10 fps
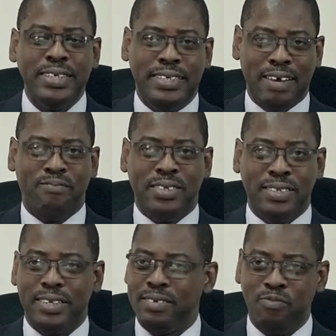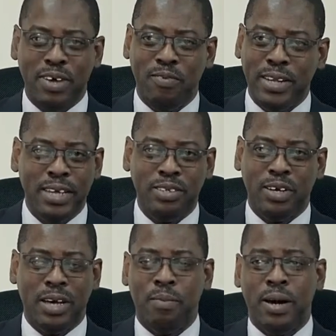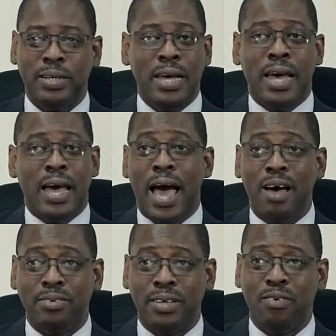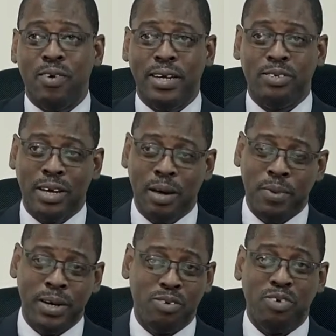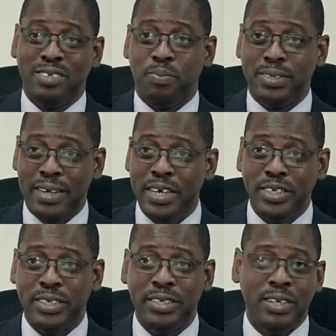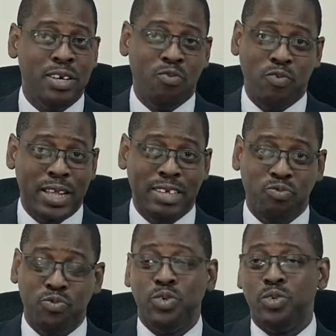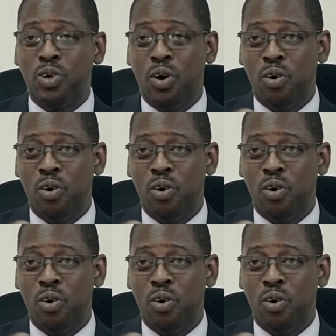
deficit, whether you talk about housing, whether you talk about transportation, whether it's road or